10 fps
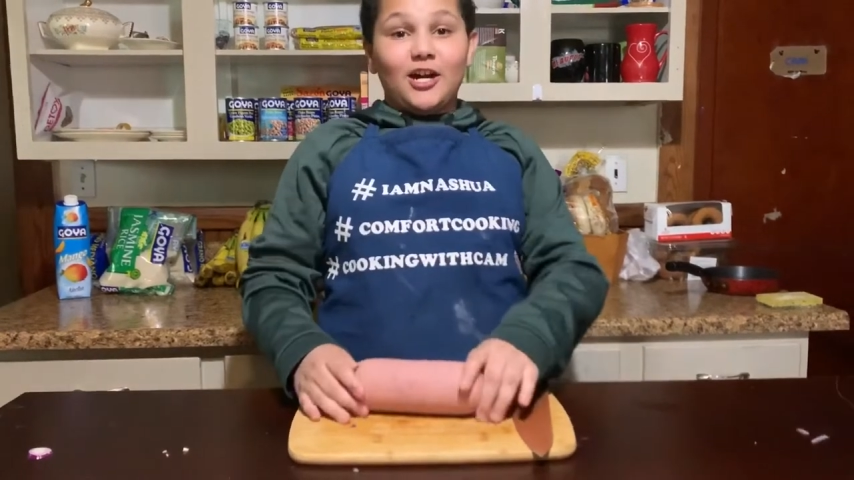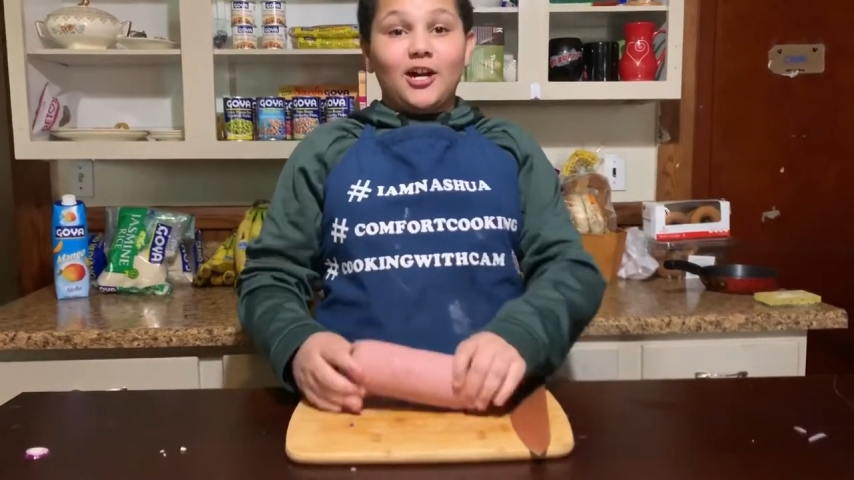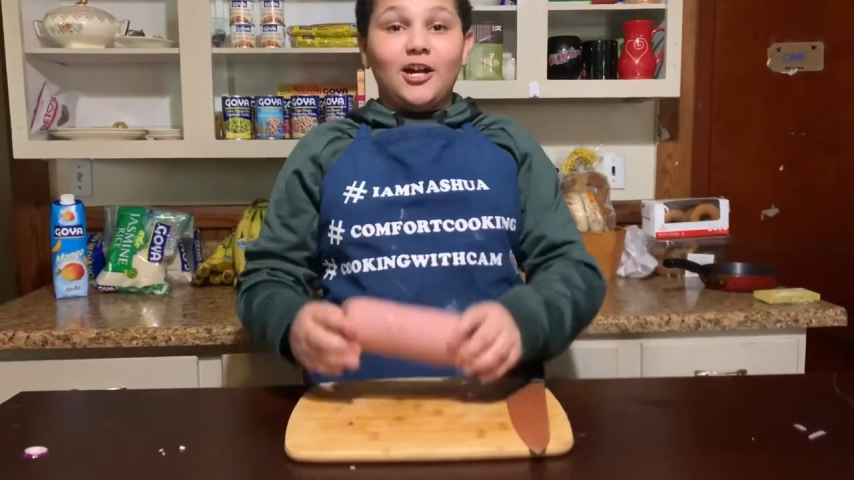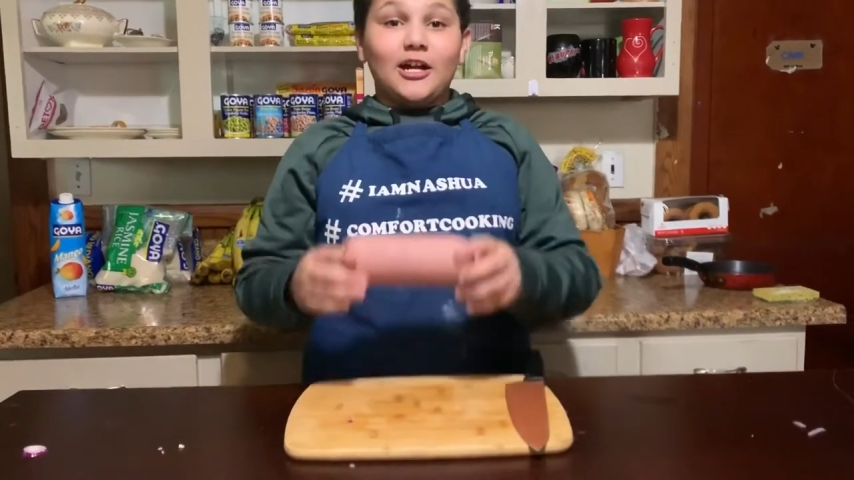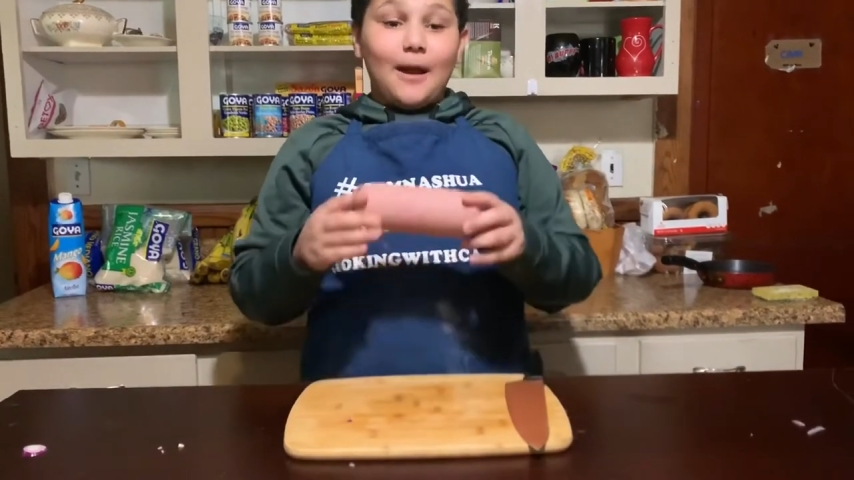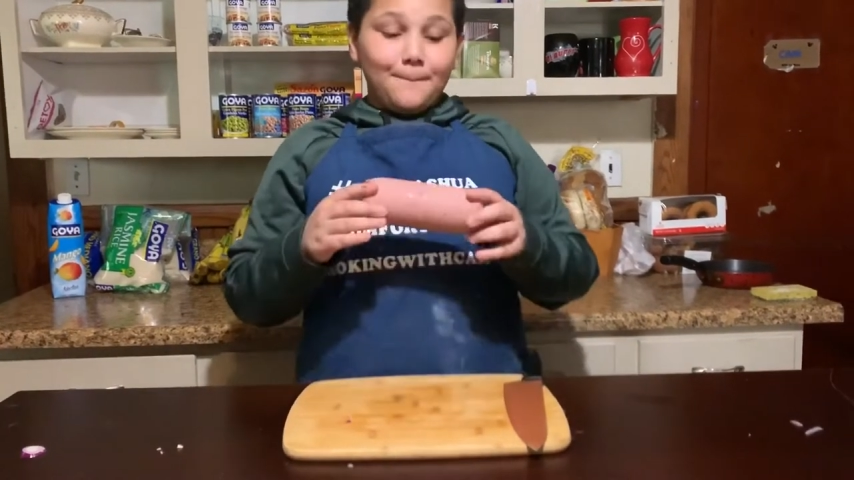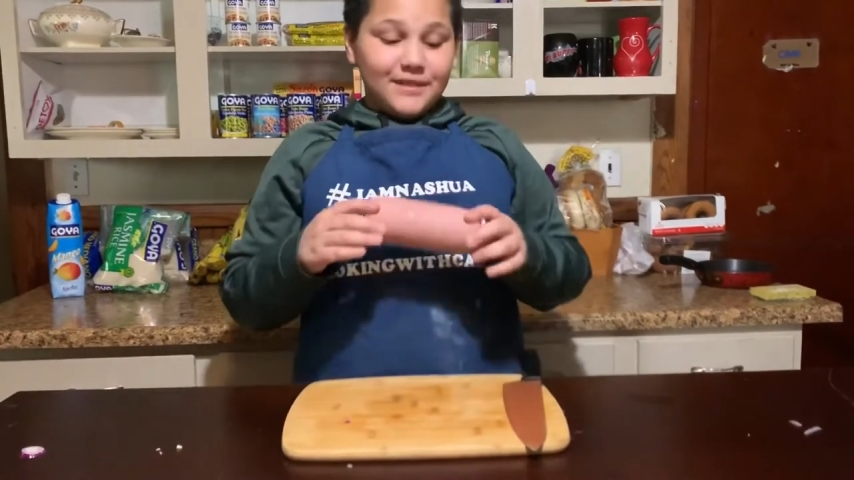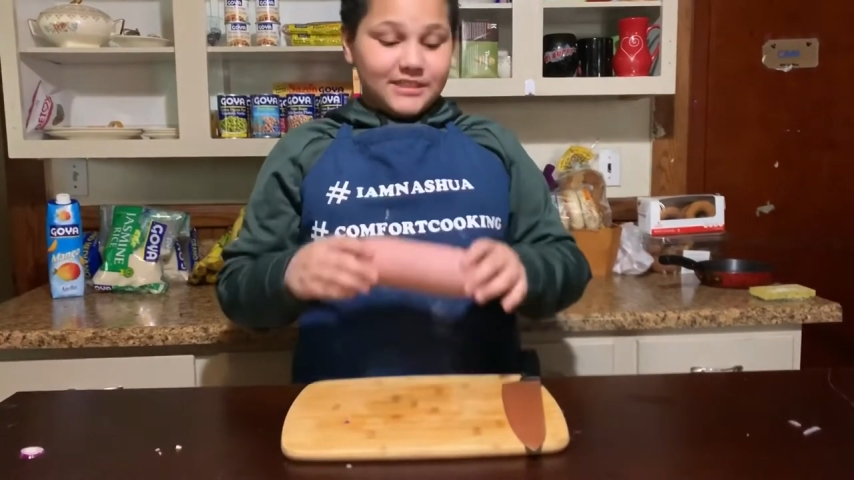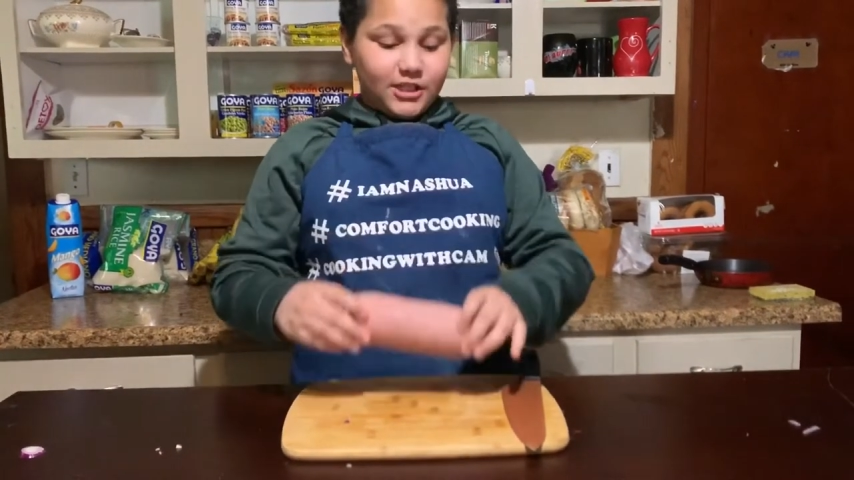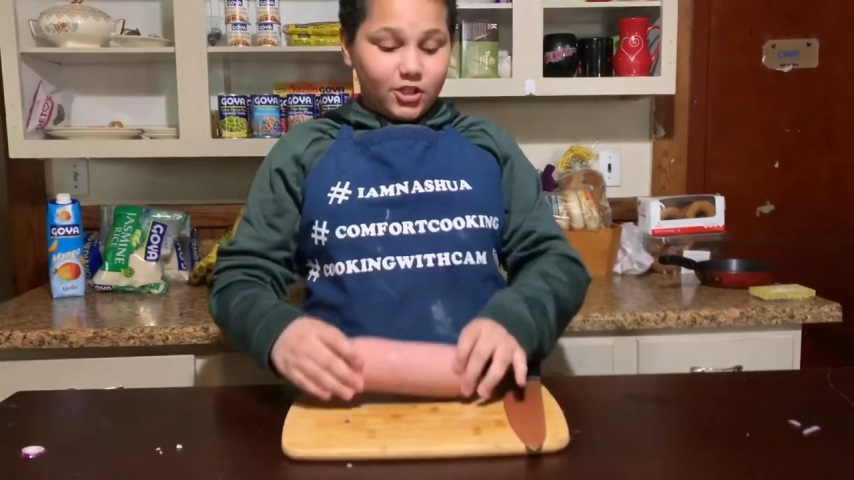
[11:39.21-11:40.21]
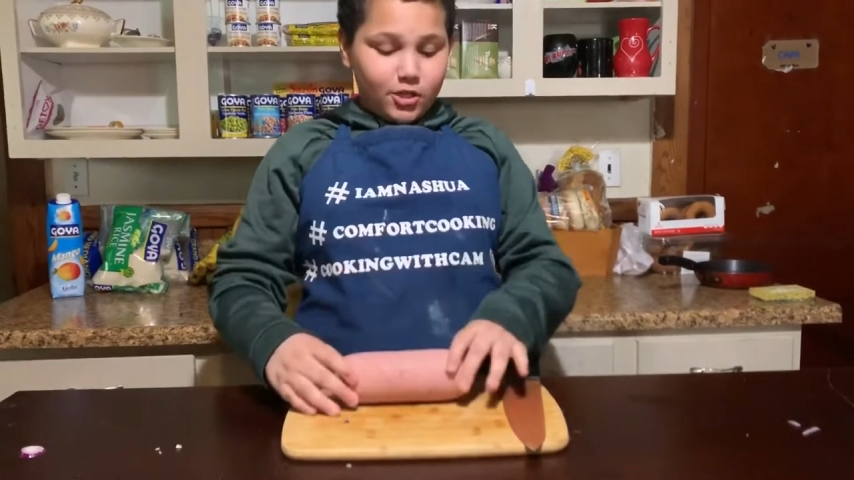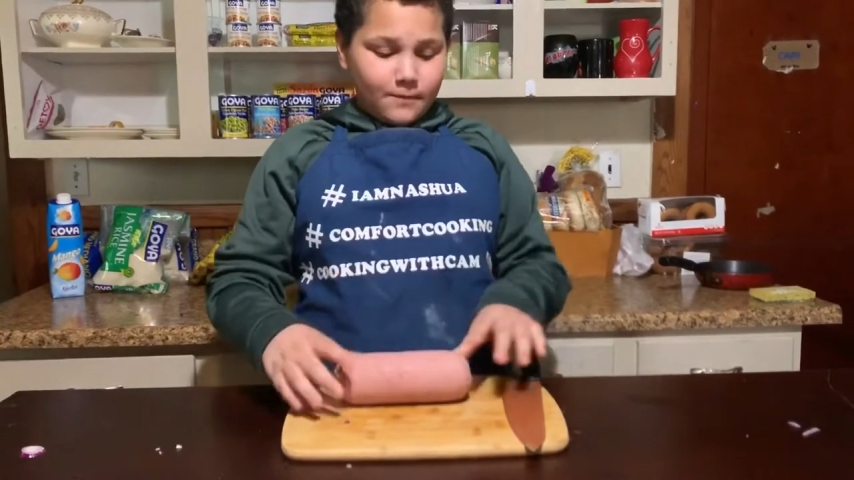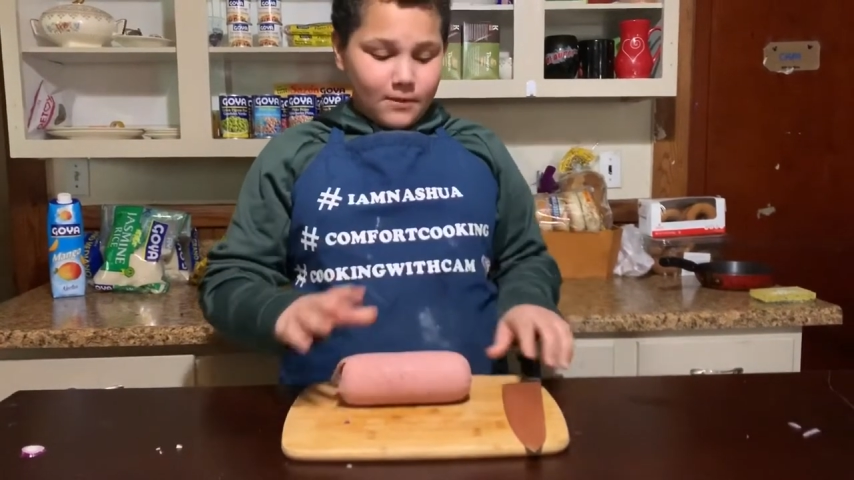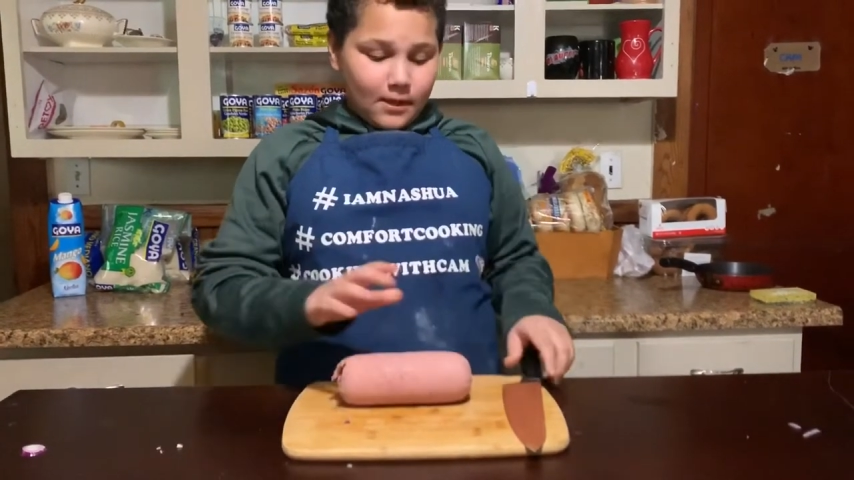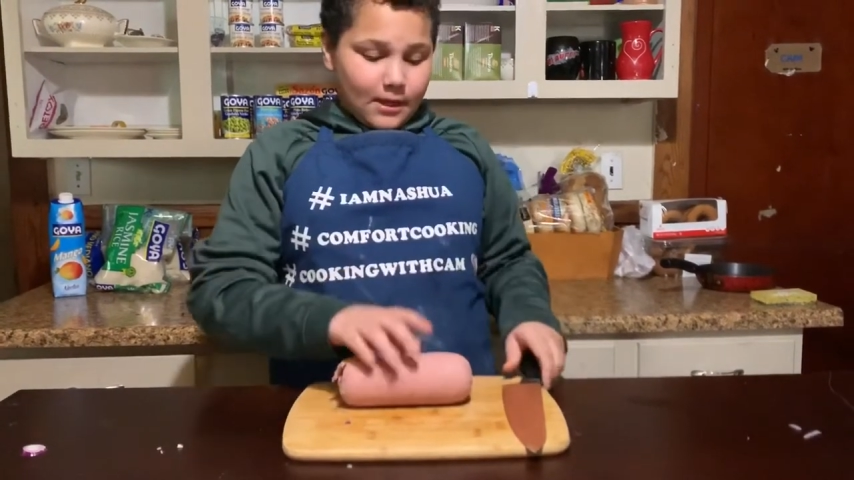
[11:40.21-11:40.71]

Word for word: our campesino